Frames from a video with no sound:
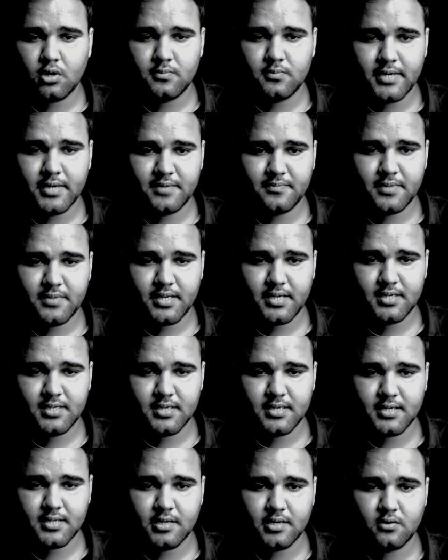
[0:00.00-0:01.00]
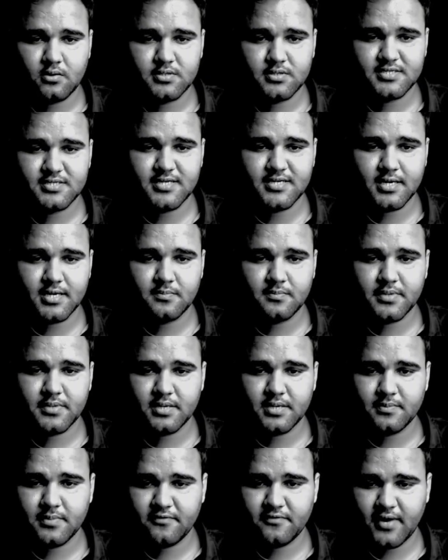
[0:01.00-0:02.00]
BrainBay, click on this setup
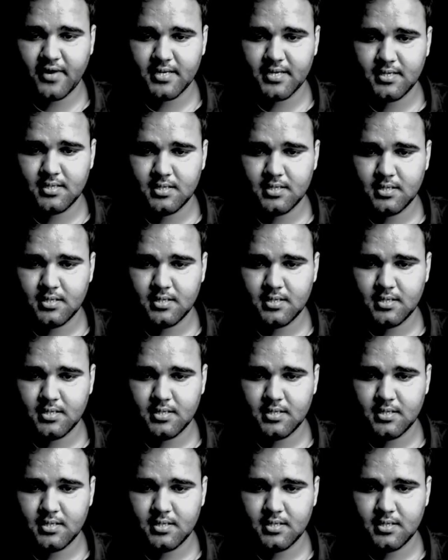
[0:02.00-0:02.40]
BrainBay file.